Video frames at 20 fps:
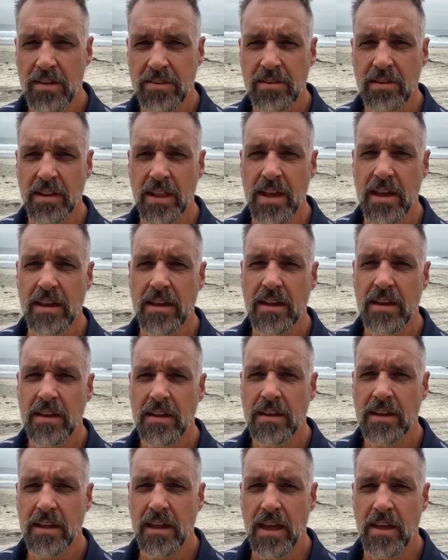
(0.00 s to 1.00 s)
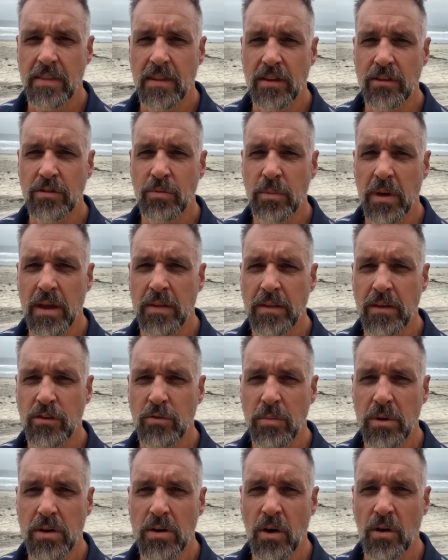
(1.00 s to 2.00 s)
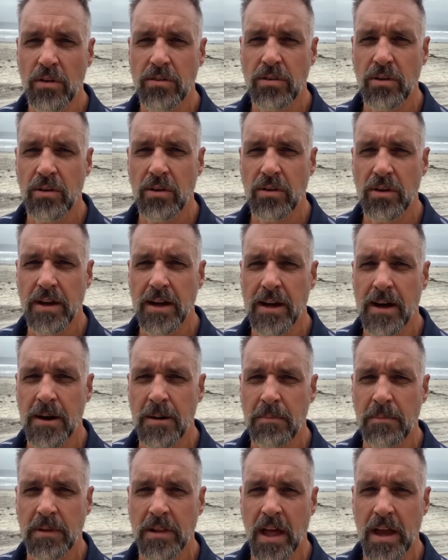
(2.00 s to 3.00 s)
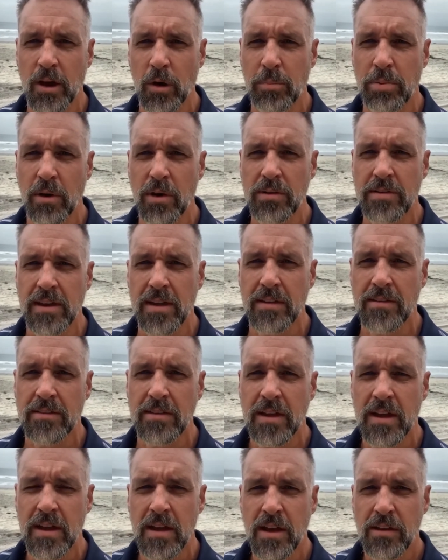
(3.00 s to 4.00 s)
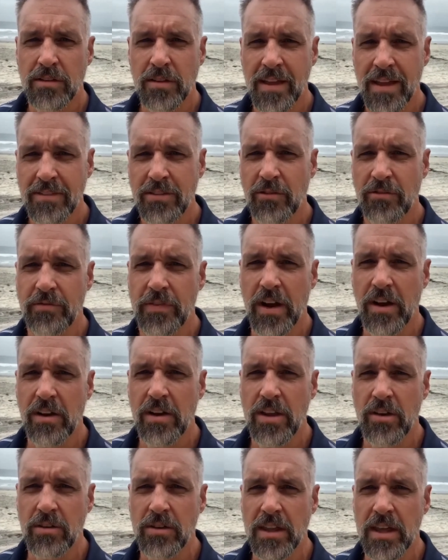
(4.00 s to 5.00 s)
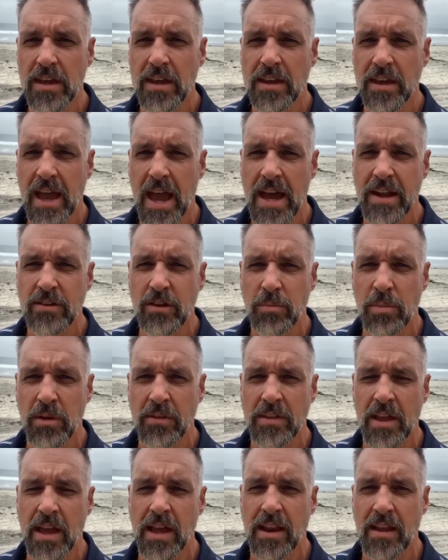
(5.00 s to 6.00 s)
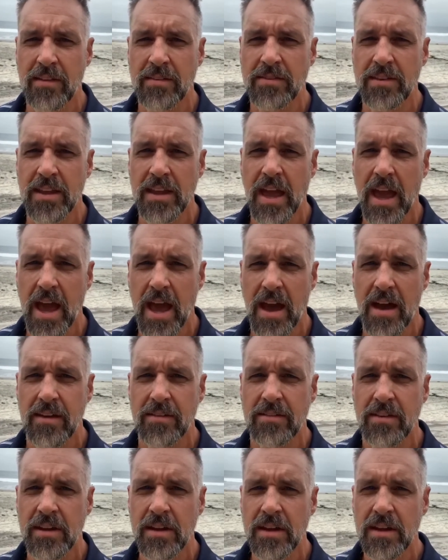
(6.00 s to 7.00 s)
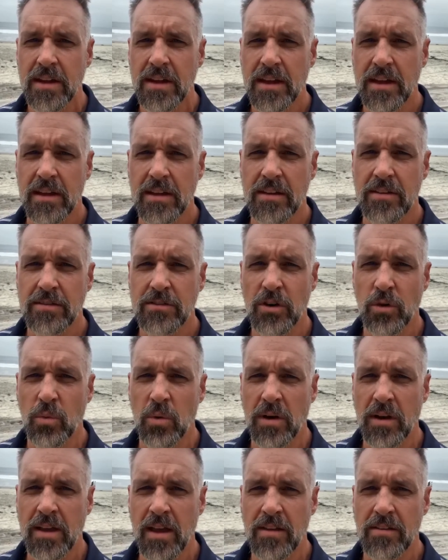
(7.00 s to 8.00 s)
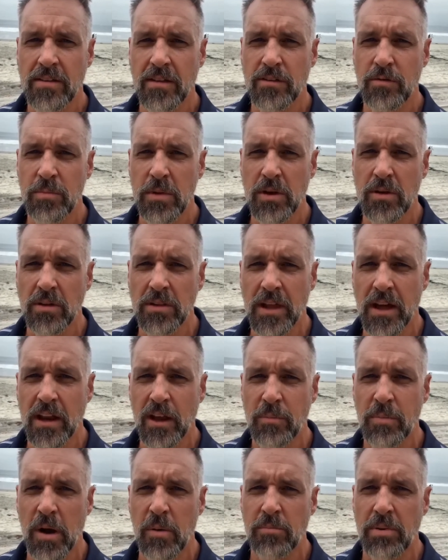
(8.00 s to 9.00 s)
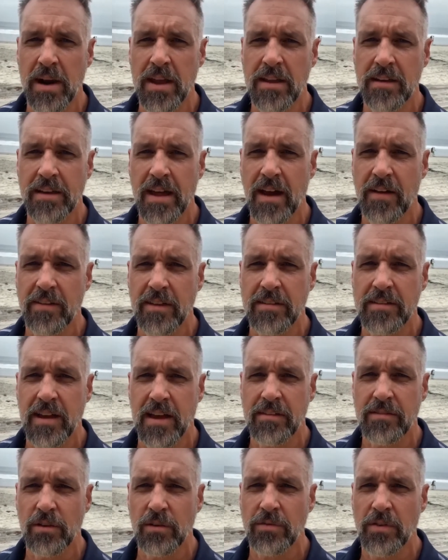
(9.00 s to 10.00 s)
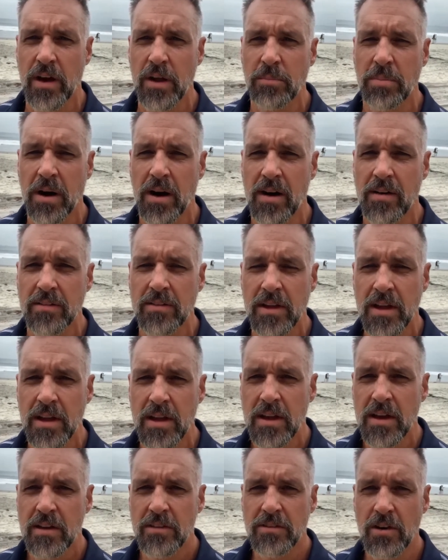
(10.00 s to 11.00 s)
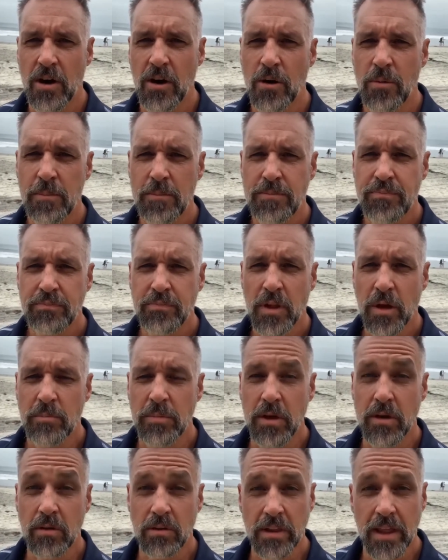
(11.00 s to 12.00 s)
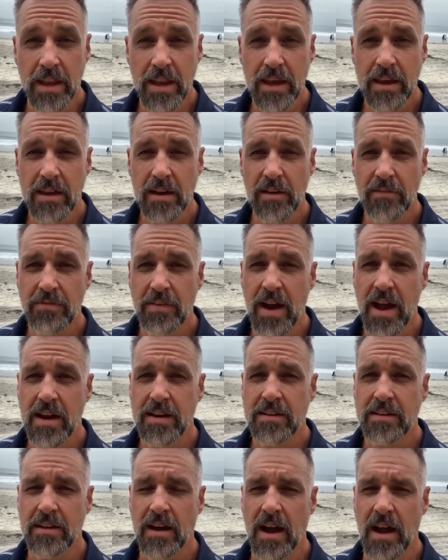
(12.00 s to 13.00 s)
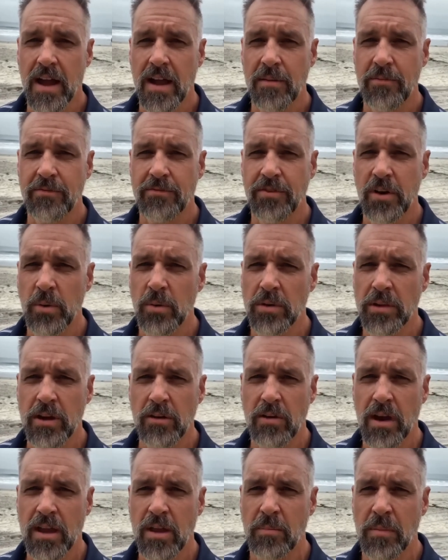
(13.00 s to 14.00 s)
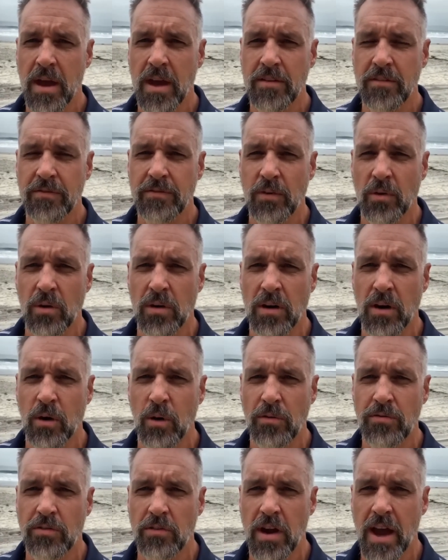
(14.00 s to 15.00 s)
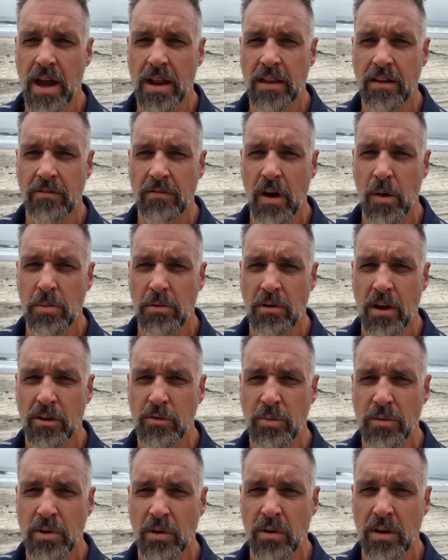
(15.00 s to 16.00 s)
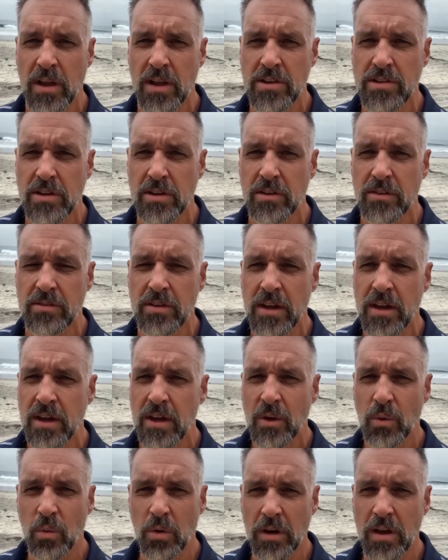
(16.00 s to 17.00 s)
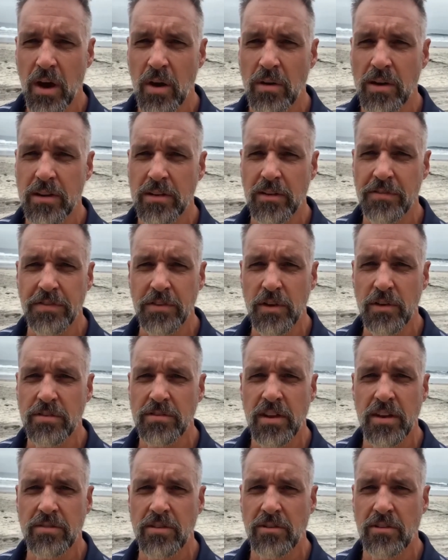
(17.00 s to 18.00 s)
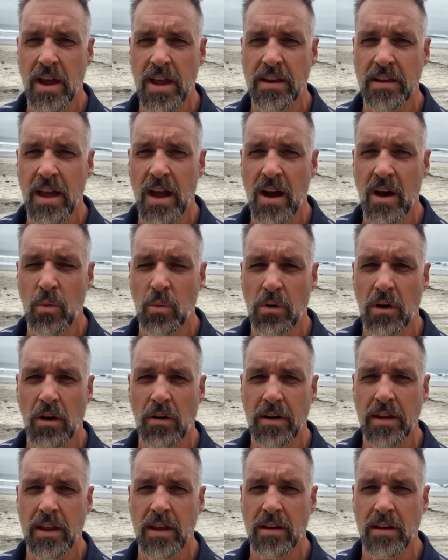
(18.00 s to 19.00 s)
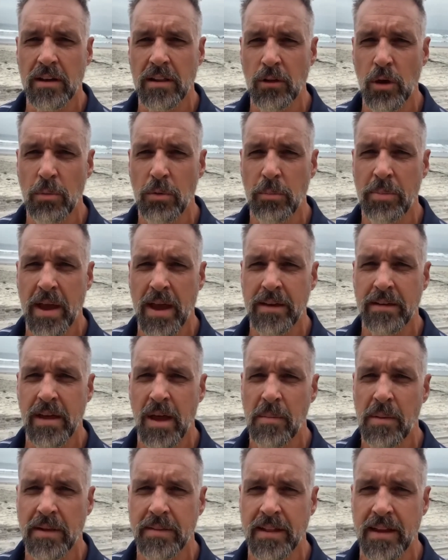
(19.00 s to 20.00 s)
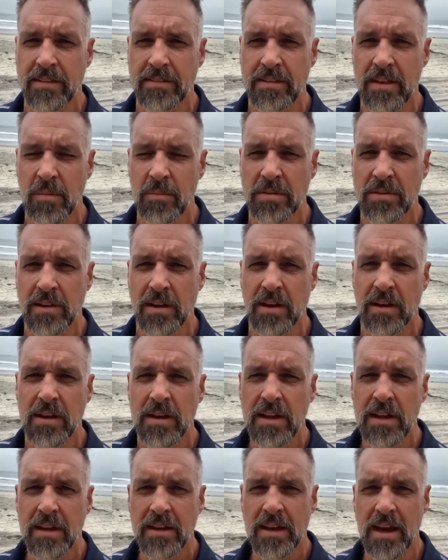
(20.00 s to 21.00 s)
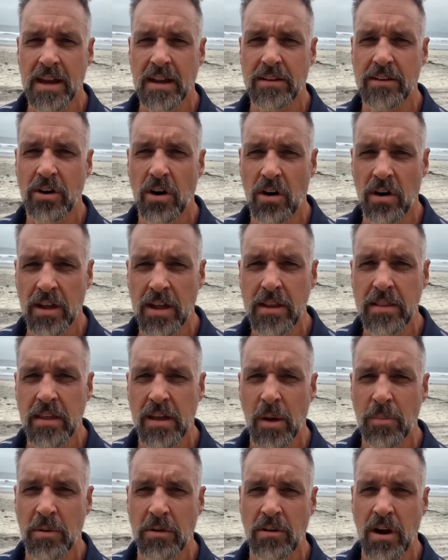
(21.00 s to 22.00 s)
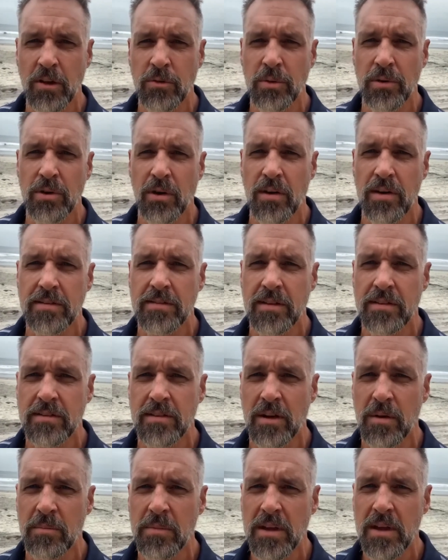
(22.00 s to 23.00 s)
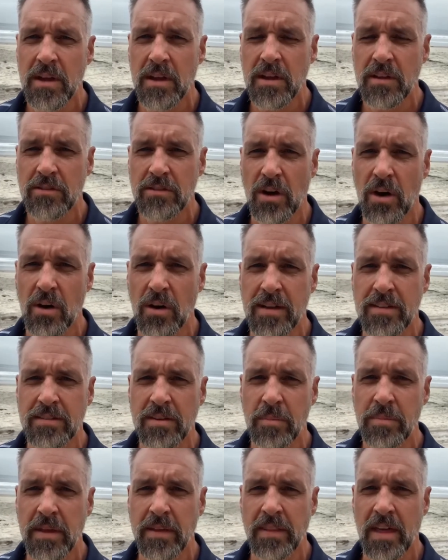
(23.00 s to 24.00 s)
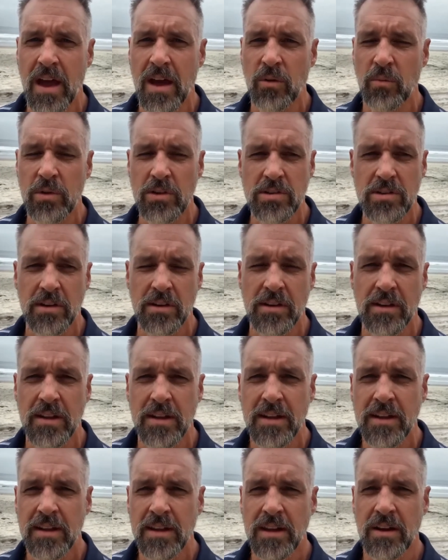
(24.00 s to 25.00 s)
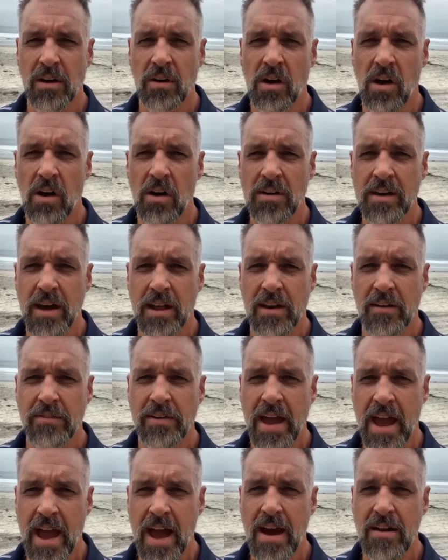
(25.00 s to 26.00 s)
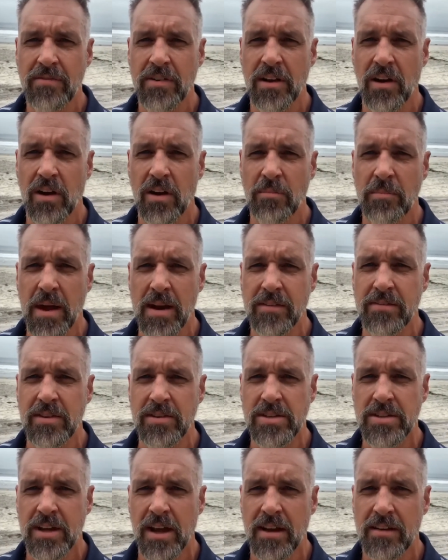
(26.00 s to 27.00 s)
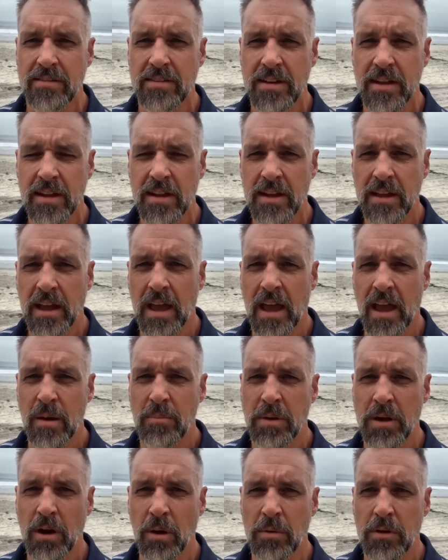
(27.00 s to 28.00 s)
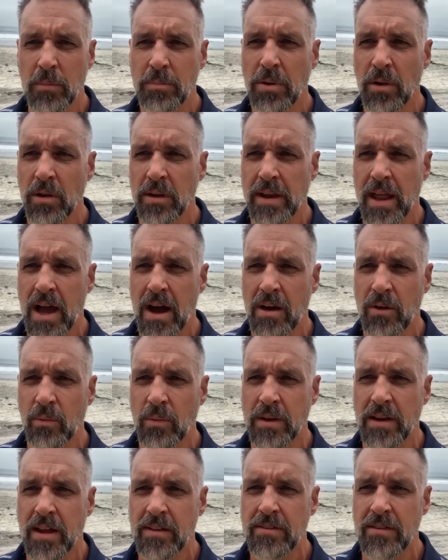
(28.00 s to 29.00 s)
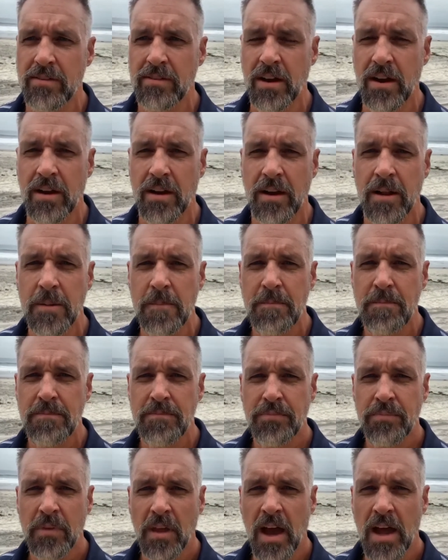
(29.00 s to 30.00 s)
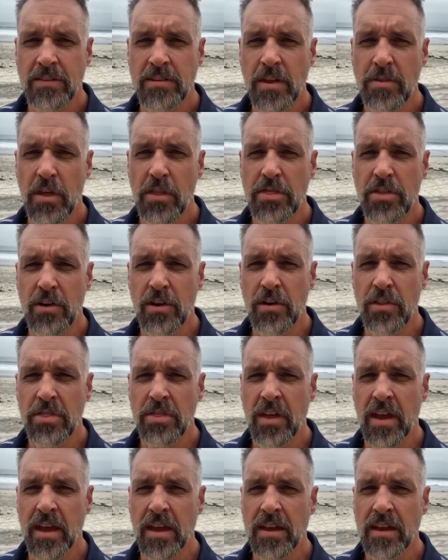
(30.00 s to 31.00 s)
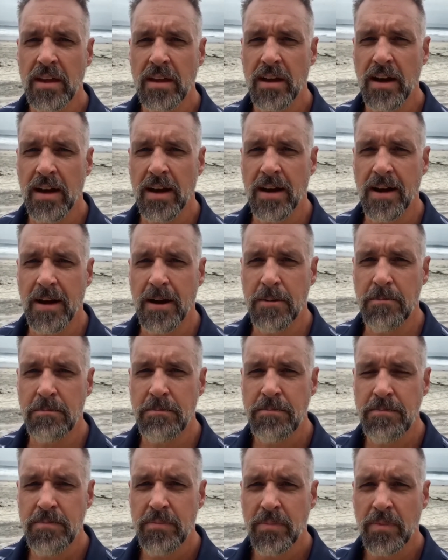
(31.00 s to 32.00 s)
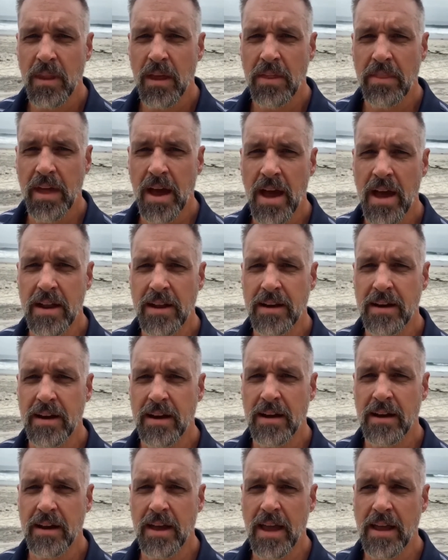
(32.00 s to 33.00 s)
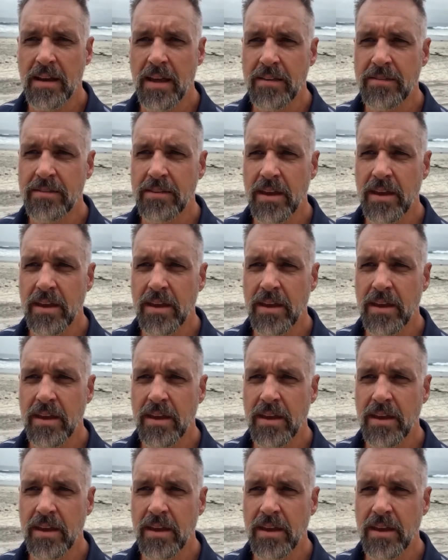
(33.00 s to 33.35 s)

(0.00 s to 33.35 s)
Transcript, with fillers: link in these in these mucosal um, glycoproteins. So that's a very unique attribute that NAC has, is to work as this mucolytic by breaking down these disulfide bonds. So mucolytic effect, I frequently recommend for a whole variety of upper respiratory issues. We're going into flu season right now. We're already in a global pandemic that seems to kind of target the upper respiratory system. So it's something that we should, you know, all kind of have in our medicine chest and be able to pull it out when necessary. I'd say the third thing um, that uh, NAC